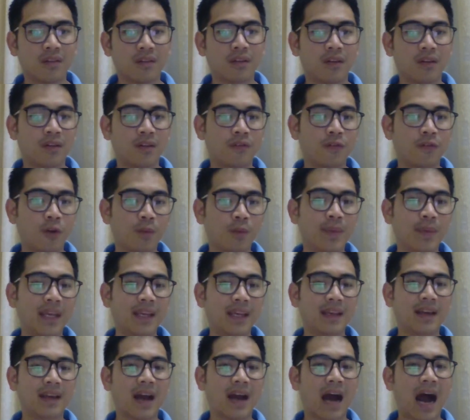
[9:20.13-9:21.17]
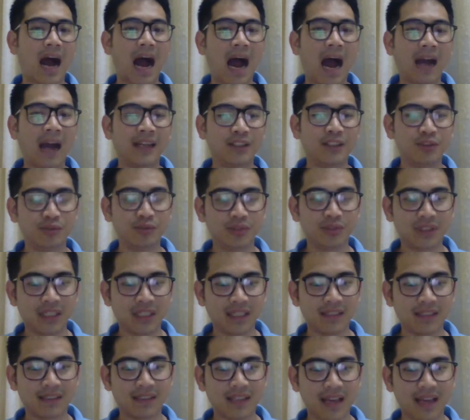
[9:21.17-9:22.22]
For me, I do
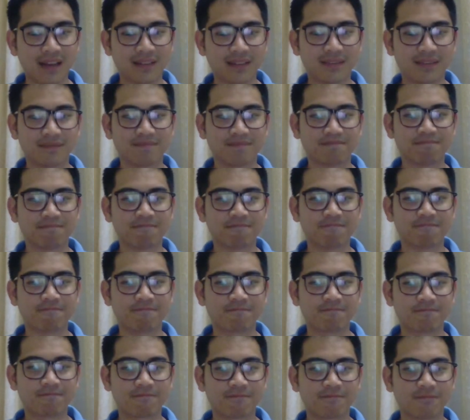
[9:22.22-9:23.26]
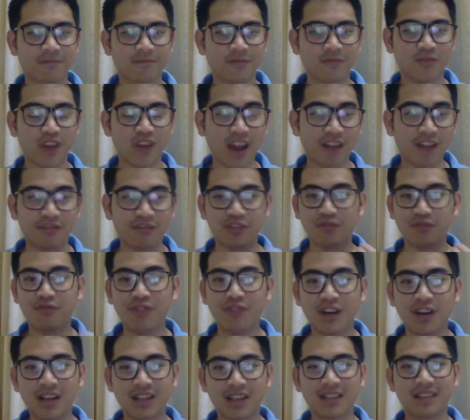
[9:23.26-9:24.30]
think that we have to
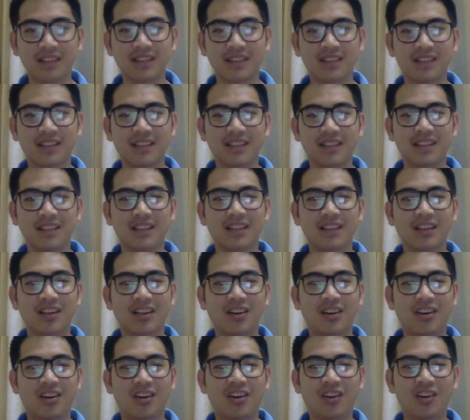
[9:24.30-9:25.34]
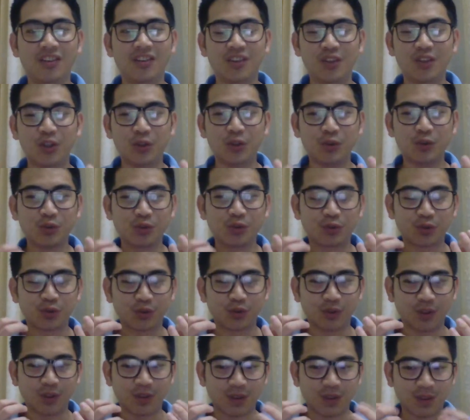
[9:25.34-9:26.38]
work on those
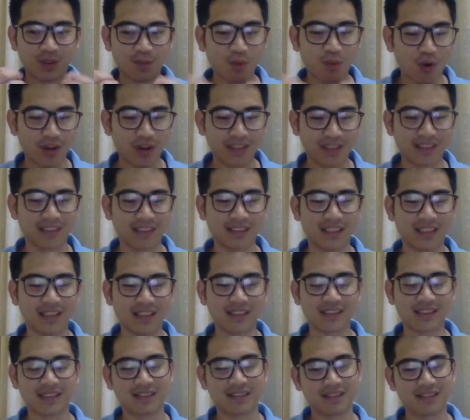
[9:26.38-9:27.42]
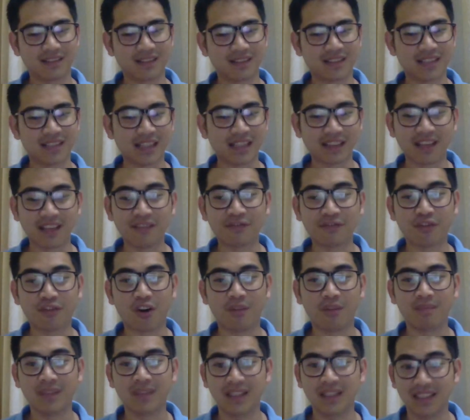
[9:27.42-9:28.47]
small little things, starting
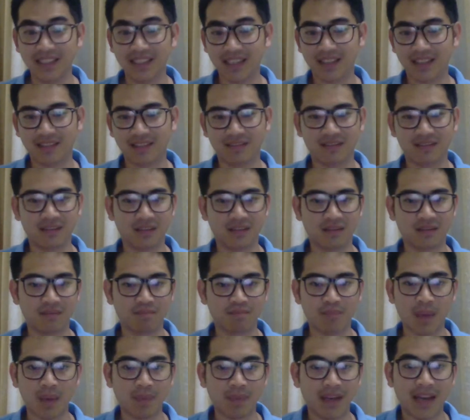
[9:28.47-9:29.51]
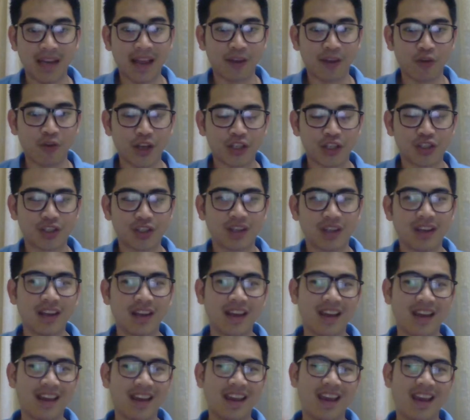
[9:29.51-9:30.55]
from learning maybe language.
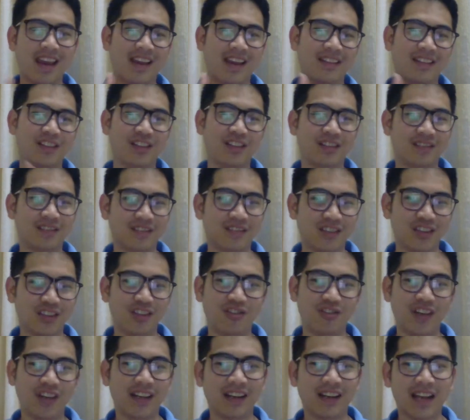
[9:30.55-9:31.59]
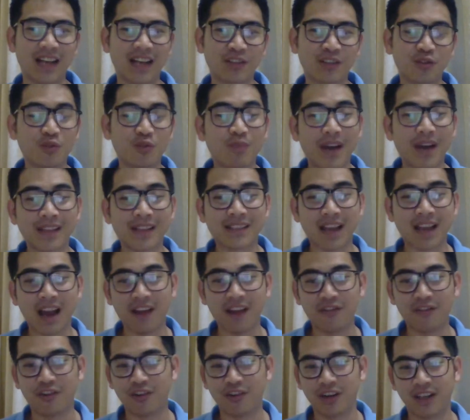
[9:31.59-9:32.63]
And during the last 2 months, I've
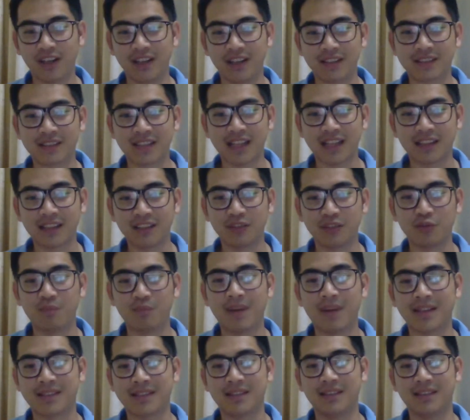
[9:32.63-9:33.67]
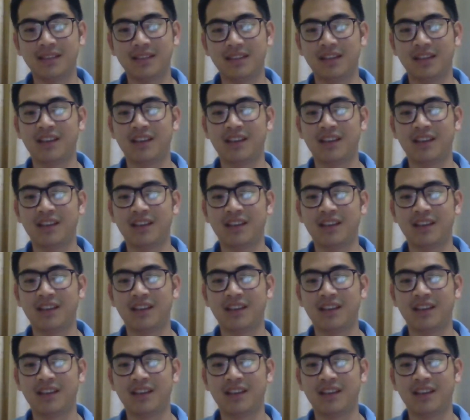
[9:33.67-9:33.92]
already started to master the